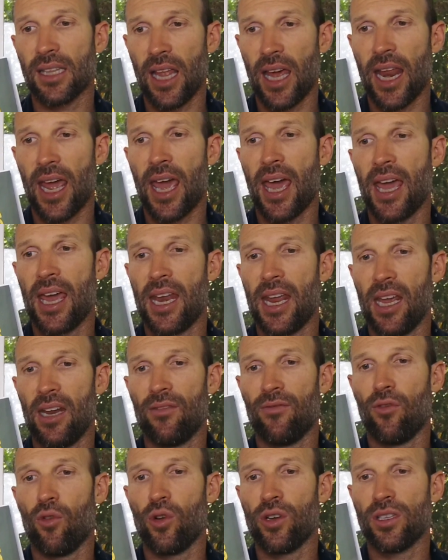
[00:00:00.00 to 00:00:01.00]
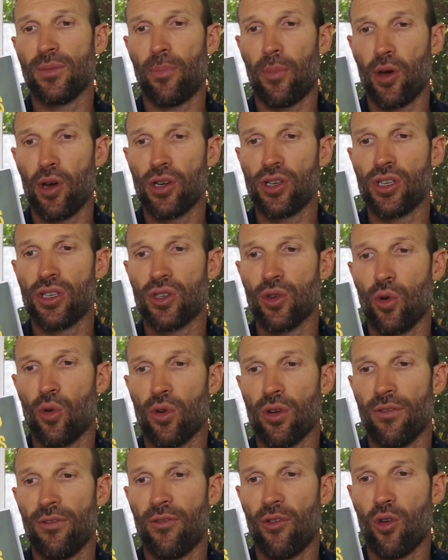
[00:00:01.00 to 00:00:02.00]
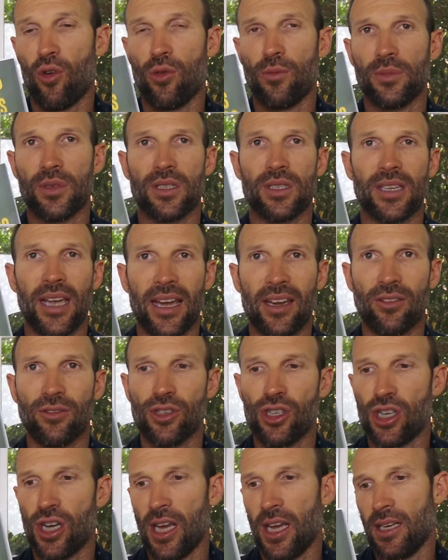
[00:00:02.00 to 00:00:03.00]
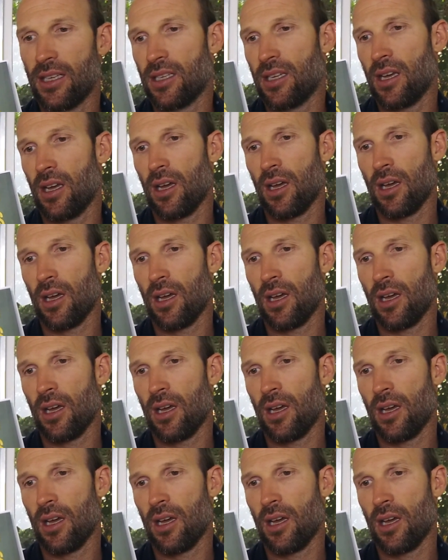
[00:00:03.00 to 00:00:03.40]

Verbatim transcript: letterhead, invoice, purchase order forms, sales sheet.